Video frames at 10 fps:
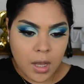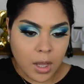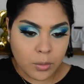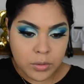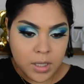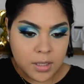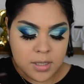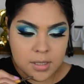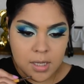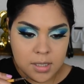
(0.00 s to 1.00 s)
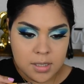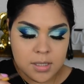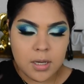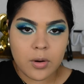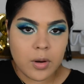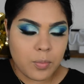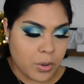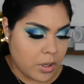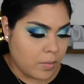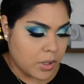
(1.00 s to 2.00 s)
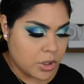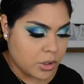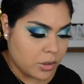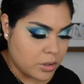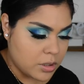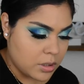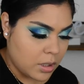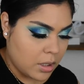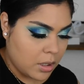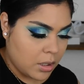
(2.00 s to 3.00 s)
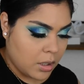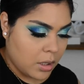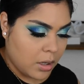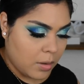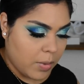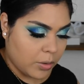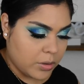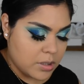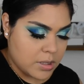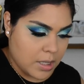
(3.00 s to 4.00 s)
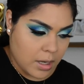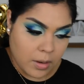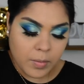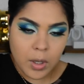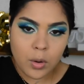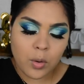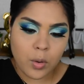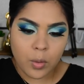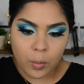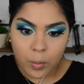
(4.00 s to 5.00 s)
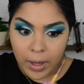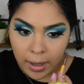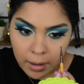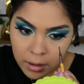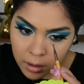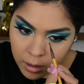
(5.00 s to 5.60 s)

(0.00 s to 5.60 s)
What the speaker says: I don't think it's necessary. It pretty much looks about the same way.